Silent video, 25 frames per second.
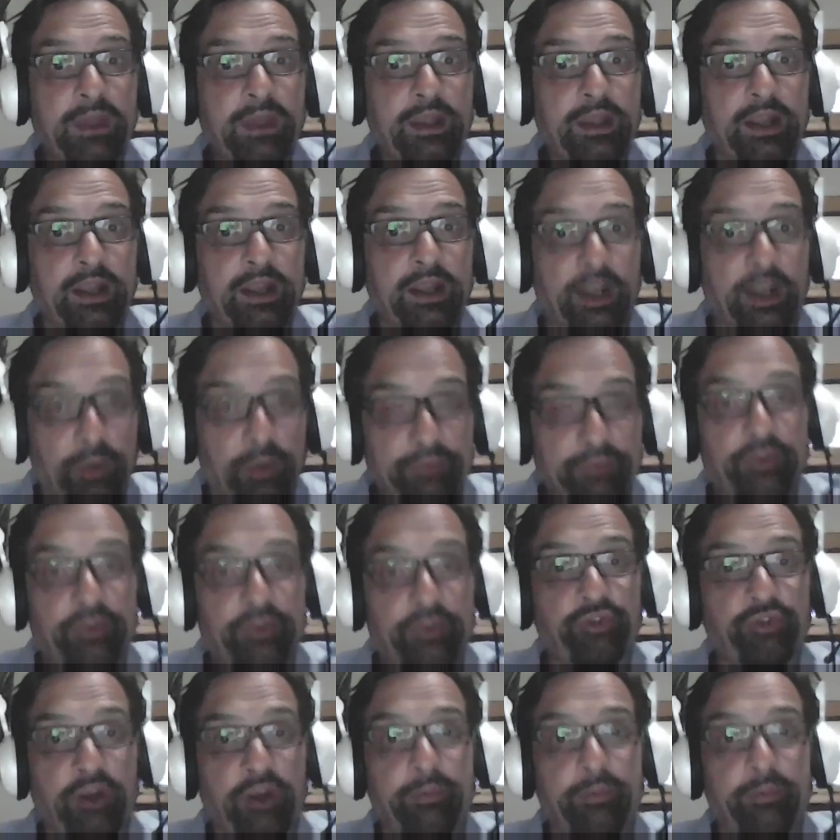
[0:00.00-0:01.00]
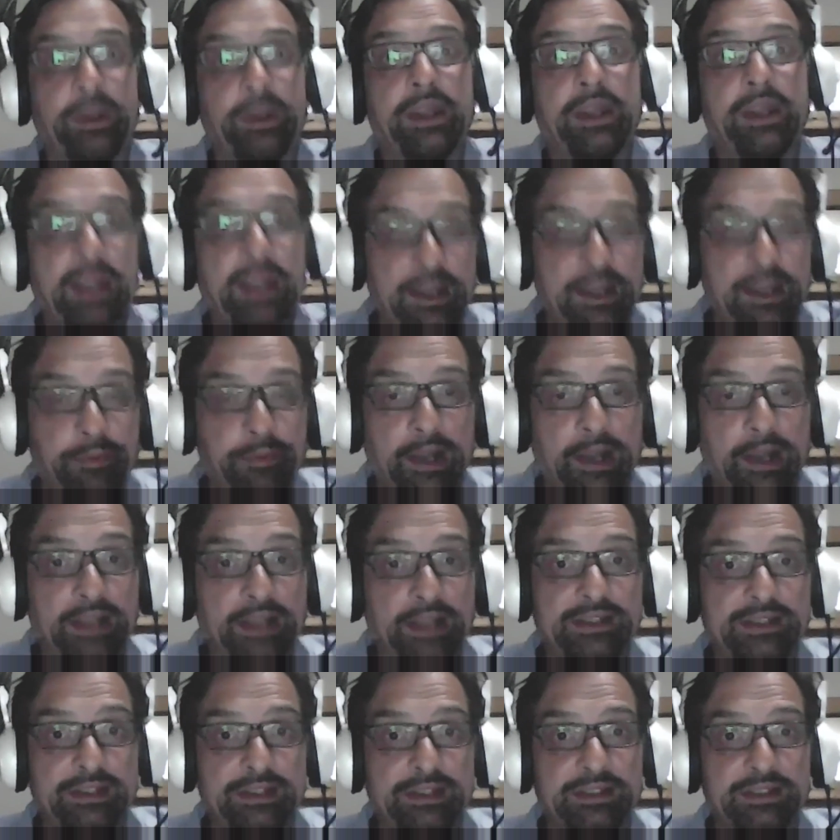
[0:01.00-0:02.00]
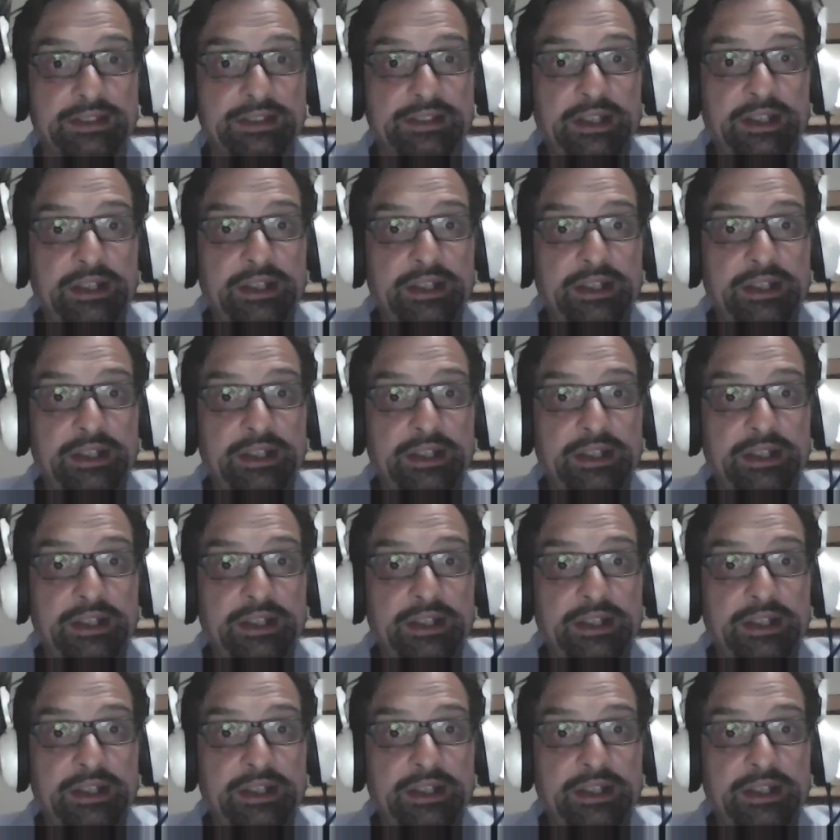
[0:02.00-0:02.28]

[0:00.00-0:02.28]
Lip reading: And they went for Trump in key places.